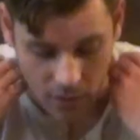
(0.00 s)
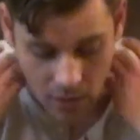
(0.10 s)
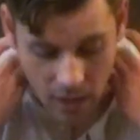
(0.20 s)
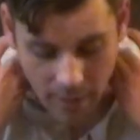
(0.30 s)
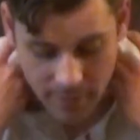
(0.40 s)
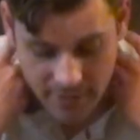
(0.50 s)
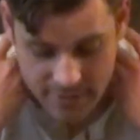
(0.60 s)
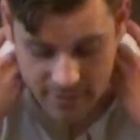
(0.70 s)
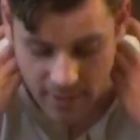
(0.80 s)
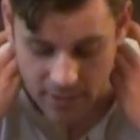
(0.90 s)
I'm going
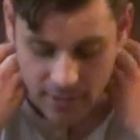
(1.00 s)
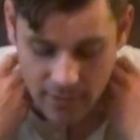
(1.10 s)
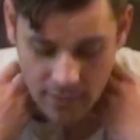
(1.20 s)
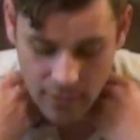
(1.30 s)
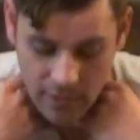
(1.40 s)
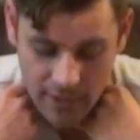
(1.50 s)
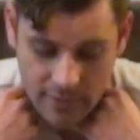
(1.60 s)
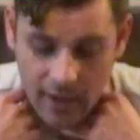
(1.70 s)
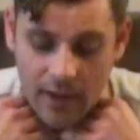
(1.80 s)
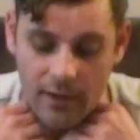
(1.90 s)
to say that